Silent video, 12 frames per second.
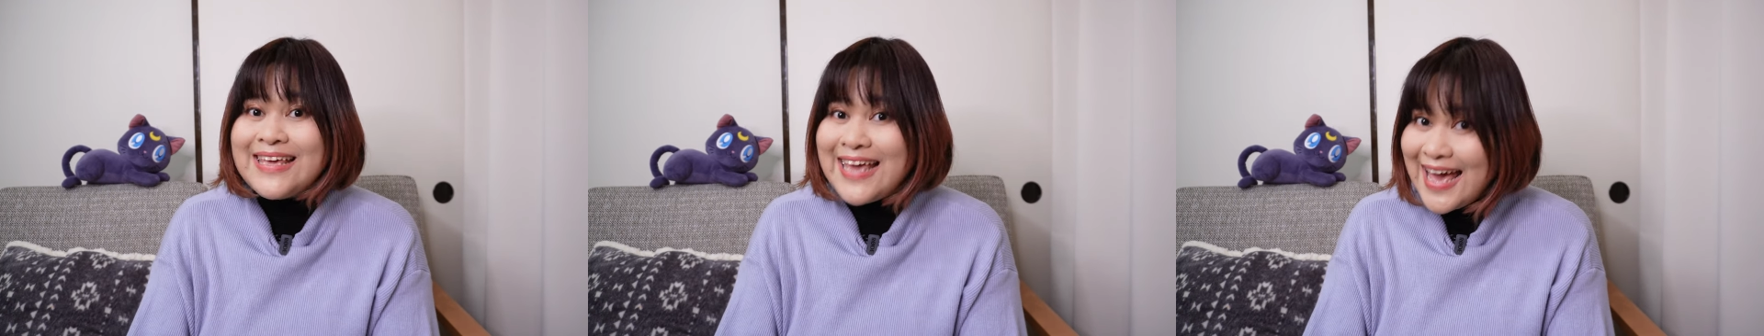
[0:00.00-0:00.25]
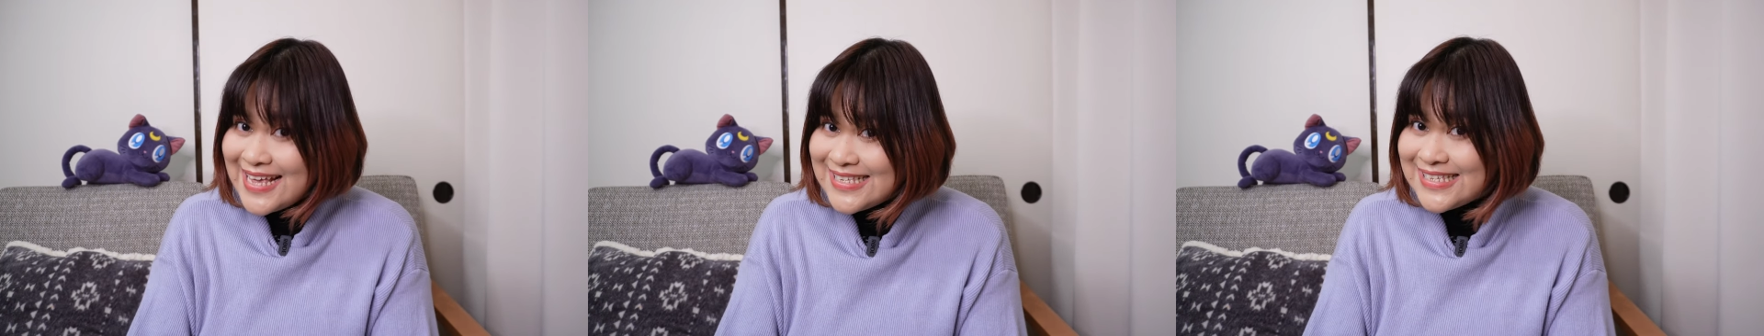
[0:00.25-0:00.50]

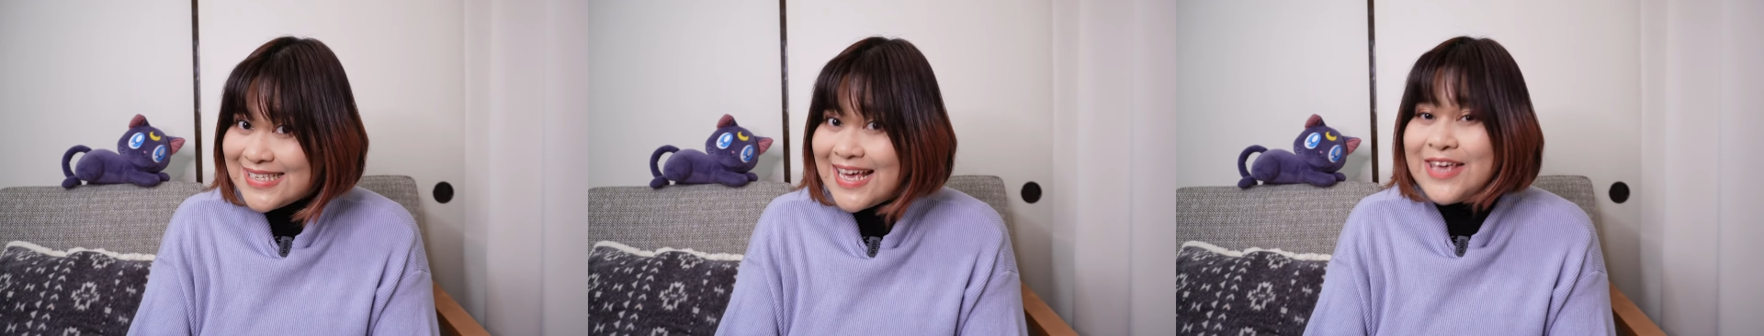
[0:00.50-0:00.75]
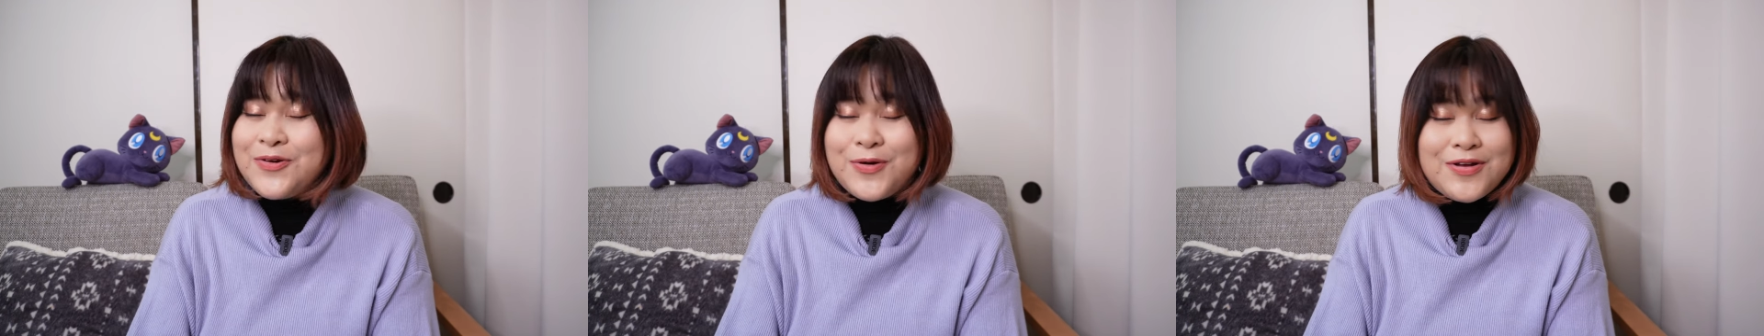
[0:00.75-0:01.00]
Yes,
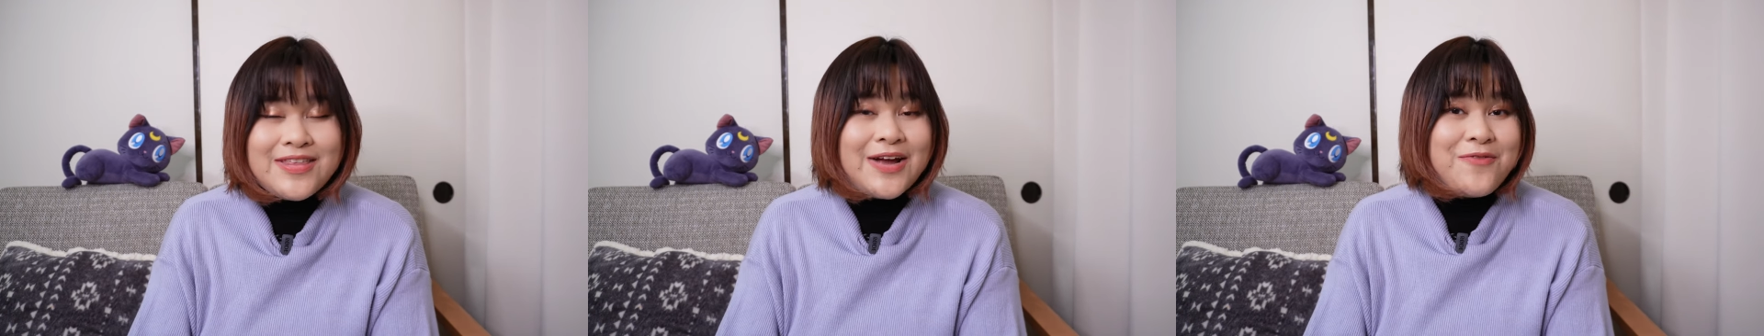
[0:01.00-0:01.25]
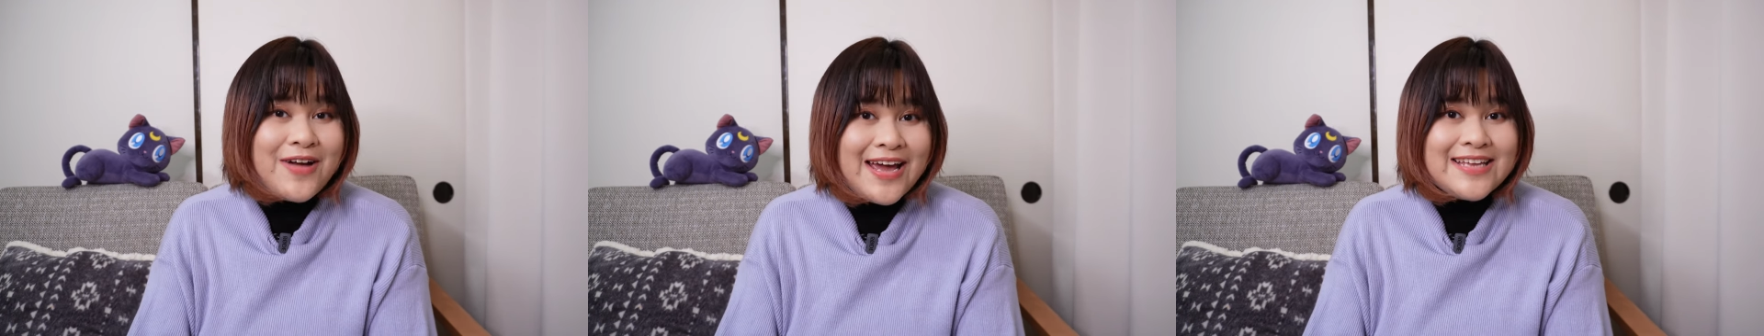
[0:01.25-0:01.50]
you heard
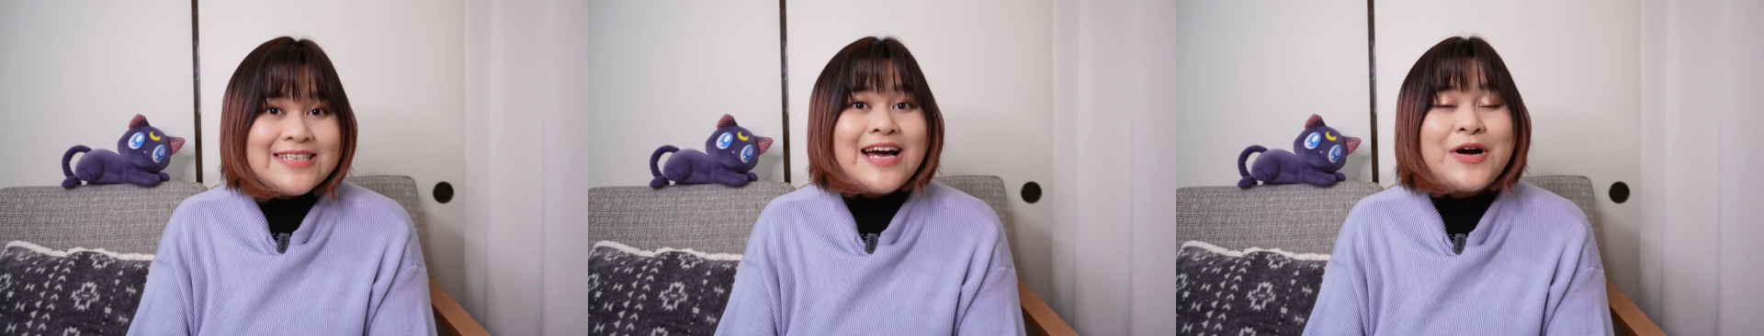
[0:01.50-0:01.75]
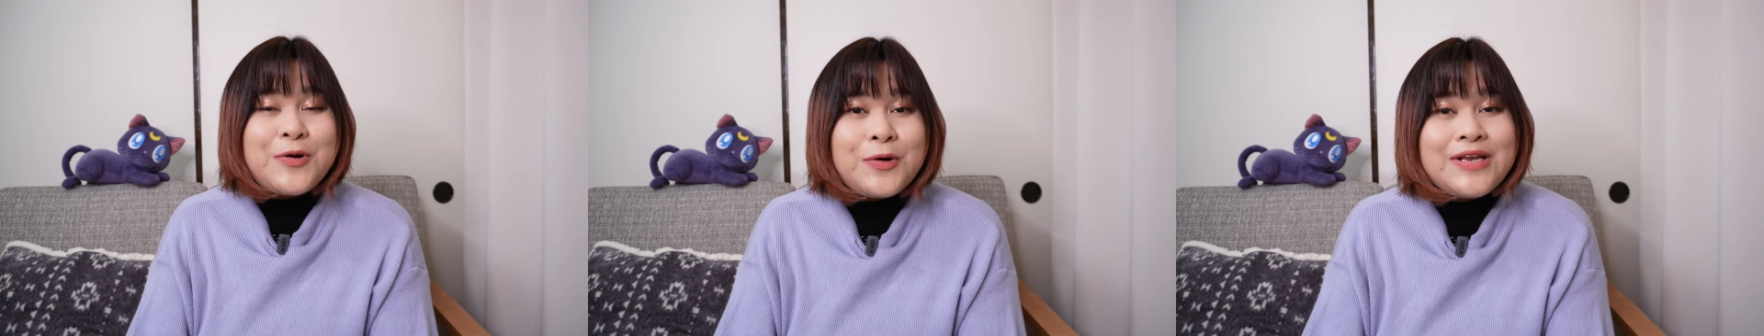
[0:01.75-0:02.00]
that right.
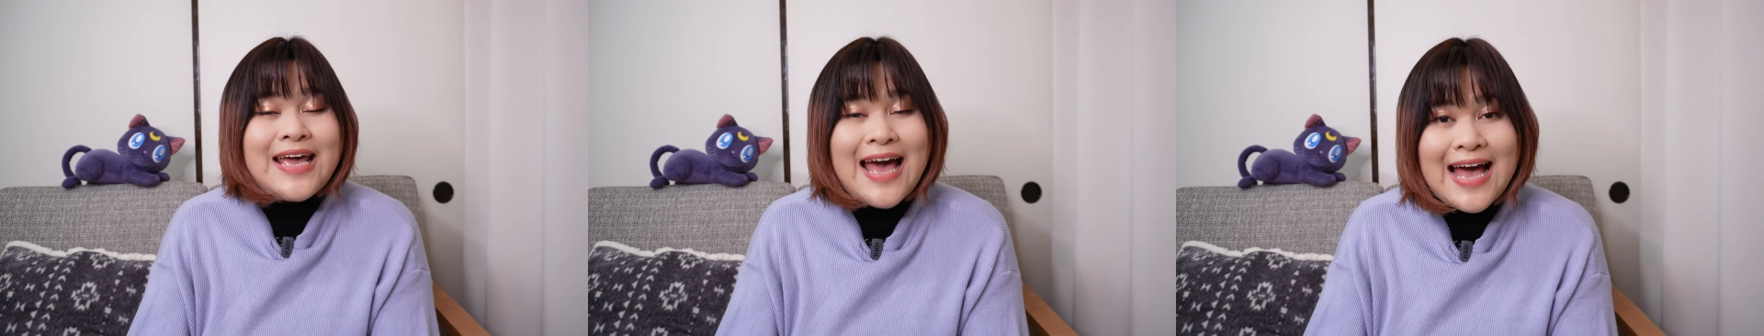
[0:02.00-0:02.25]
Hakone